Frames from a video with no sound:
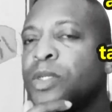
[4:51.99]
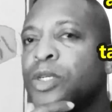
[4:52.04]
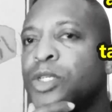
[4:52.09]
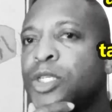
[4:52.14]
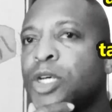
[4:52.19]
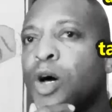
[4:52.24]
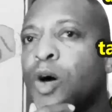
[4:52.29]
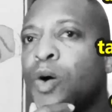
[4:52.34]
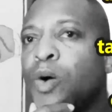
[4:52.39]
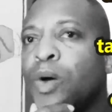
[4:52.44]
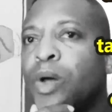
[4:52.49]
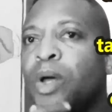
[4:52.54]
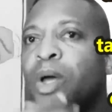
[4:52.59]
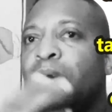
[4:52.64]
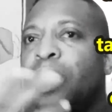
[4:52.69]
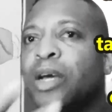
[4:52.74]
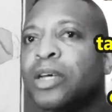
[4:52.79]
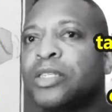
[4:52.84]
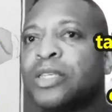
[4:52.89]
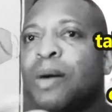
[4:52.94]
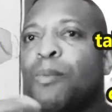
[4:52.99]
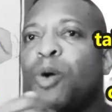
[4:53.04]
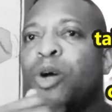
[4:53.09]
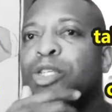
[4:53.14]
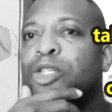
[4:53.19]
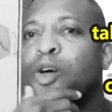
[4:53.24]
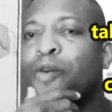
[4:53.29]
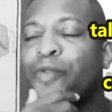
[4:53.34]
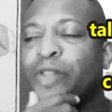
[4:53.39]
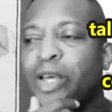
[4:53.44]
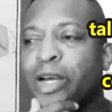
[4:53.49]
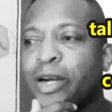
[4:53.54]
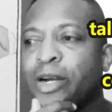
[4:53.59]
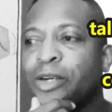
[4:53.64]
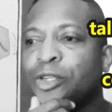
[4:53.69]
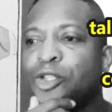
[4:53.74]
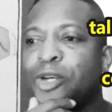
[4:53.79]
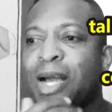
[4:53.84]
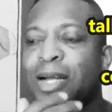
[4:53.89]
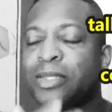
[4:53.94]
so someone's over
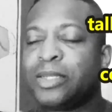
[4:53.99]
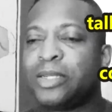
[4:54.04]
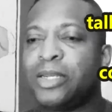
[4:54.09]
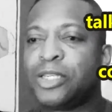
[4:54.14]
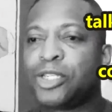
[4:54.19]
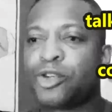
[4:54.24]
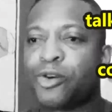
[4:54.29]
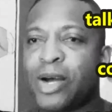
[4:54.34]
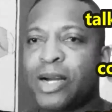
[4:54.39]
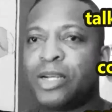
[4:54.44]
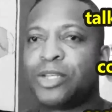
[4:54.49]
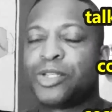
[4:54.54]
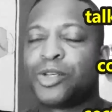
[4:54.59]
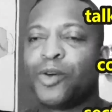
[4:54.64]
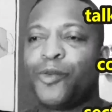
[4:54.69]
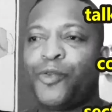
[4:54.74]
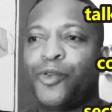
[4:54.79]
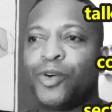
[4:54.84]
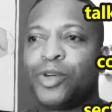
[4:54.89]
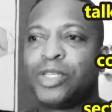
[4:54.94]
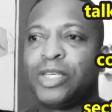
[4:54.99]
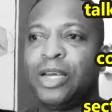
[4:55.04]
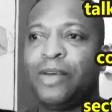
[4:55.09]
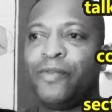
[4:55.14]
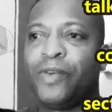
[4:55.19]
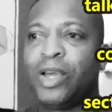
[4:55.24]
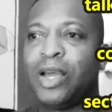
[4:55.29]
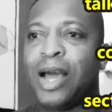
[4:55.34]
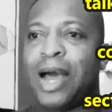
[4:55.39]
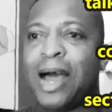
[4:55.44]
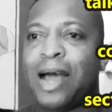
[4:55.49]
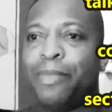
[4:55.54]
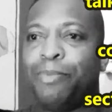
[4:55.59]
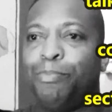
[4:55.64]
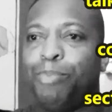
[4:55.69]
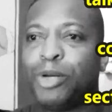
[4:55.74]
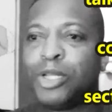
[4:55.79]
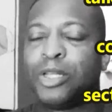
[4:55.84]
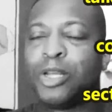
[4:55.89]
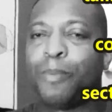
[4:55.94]
there trying to discredit Souflo TV
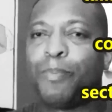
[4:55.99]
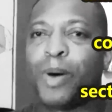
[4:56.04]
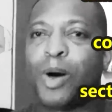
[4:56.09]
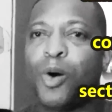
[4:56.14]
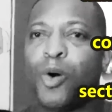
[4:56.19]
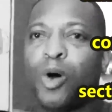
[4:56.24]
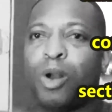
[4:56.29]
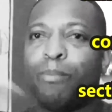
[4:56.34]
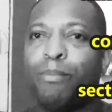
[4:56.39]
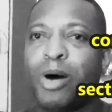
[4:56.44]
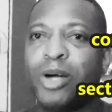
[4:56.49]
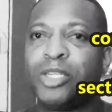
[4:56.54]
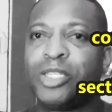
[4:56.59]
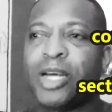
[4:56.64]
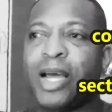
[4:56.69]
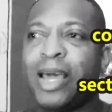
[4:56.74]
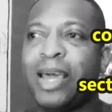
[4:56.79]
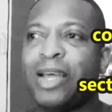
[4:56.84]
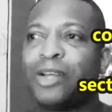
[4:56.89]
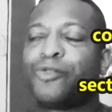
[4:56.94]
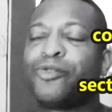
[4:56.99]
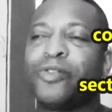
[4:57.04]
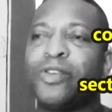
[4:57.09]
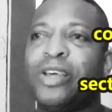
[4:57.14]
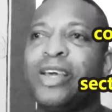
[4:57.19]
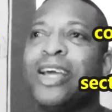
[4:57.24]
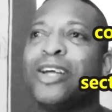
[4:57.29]
and putting up a whole bunch of hatred,